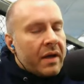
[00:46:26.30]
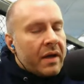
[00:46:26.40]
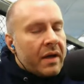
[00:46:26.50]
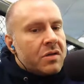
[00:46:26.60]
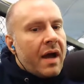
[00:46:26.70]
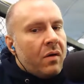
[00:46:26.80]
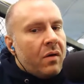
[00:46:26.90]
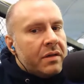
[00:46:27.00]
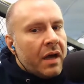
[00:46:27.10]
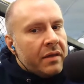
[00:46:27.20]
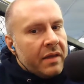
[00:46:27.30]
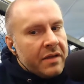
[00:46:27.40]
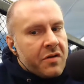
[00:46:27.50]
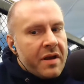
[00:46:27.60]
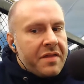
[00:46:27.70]
So now,
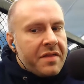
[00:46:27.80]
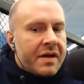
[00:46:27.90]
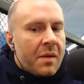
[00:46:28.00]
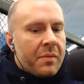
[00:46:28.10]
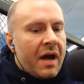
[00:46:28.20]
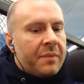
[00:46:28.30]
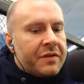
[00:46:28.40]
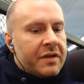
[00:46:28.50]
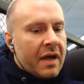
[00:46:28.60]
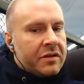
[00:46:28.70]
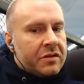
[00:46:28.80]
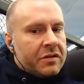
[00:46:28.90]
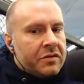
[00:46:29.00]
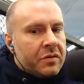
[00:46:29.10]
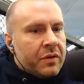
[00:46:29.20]
is there anything coming up? I
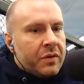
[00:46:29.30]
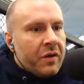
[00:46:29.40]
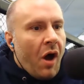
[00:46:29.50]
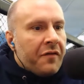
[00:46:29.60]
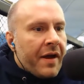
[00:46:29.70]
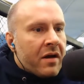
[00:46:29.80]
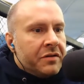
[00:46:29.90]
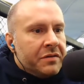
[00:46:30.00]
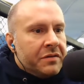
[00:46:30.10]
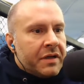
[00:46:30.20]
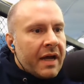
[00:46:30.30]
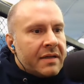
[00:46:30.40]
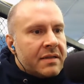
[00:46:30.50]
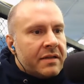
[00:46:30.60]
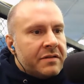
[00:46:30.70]
know, we off air. You kind of
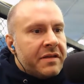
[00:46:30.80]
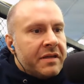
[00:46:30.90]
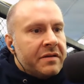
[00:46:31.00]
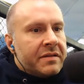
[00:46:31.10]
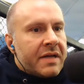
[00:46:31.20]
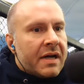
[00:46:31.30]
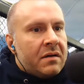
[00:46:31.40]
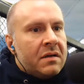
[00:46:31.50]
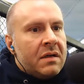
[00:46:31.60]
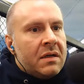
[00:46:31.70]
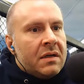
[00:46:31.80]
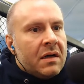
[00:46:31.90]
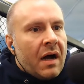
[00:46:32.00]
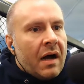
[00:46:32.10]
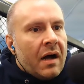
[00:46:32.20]
said, is there anything you could tell,
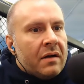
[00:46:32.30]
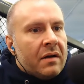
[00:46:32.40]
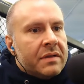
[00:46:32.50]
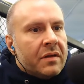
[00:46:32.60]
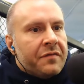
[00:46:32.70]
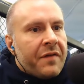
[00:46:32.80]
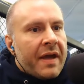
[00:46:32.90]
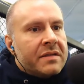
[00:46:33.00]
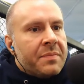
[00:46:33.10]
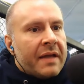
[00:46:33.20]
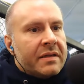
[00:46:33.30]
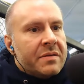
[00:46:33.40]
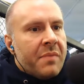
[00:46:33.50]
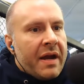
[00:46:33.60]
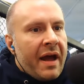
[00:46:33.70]
the fans about that
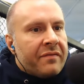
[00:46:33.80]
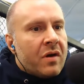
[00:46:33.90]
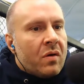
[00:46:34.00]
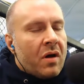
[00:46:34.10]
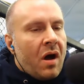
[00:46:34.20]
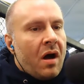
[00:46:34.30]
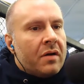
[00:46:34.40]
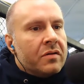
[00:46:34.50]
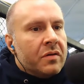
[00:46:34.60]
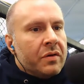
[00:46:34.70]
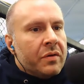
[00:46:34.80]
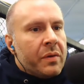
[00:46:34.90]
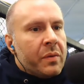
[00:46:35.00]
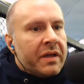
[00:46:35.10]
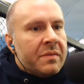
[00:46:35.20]
you might have going on, or do we
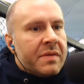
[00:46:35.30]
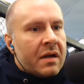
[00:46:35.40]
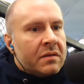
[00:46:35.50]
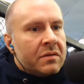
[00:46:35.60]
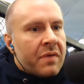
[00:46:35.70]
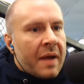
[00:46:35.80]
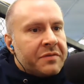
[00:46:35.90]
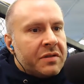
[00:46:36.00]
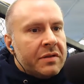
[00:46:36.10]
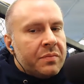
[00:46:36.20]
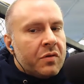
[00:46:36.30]
want to keep that under wraps till it's more